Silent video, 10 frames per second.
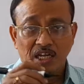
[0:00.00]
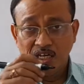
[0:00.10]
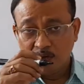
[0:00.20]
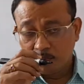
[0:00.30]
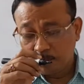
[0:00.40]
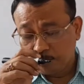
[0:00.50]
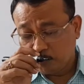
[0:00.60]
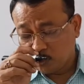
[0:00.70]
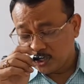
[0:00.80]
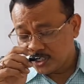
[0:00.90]
Now
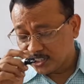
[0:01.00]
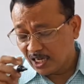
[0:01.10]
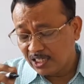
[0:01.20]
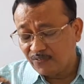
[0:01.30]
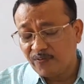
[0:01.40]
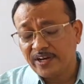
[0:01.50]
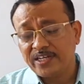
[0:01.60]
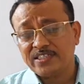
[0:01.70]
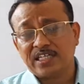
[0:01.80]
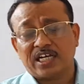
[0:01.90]
potential
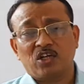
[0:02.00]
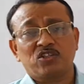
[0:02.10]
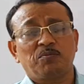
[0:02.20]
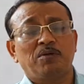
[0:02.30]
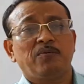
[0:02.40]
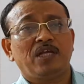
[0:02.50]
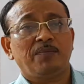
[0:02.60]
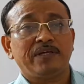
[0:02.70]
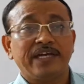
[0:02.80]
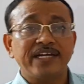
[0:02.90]
difference across the
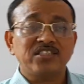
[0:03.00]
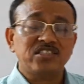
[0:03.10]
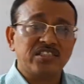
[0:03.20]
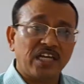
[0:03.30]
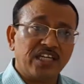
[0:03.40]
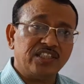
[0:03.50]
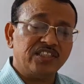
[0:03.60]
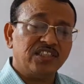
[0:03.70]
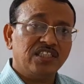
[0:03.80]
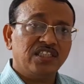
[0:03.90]
membrane gets
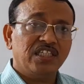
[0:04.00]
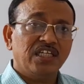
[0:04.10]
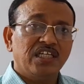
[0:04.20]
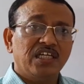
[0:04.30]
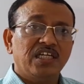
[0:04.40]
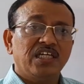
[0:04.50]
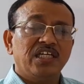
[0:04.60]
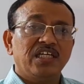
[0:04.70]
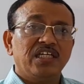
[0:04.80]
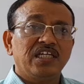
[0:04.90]
changed
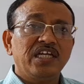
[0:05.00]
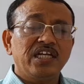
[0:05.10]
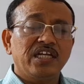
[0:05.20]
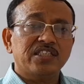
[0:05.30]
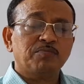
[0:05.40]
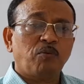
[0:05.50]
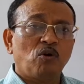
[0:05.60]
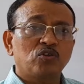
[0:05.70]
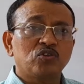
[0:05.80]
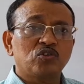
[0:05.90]
in
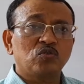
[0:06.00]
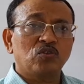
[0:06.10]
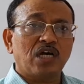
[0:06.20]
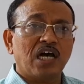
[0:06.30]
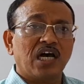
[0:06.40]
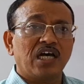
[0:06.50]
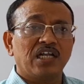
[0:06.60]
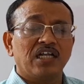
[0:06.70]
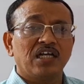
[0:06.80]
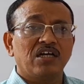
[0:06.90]
response to the
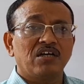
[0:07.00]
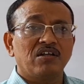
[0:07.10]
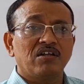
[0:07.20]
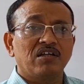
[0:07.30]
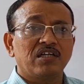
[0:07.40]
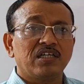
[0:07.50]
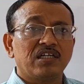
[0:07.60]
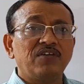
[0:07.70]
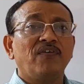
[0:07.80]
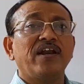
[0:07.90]

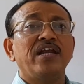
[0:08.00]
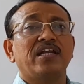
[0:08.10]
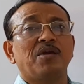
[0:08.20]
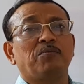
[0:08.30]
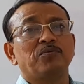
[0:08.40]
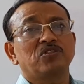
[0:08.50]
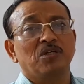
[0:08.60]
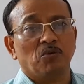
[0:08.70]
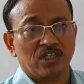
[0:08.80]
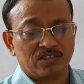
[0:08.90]
different type of
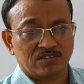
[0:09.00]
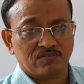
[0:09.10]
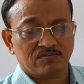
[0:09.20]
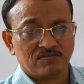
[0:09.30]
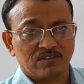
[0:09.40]
stimulus.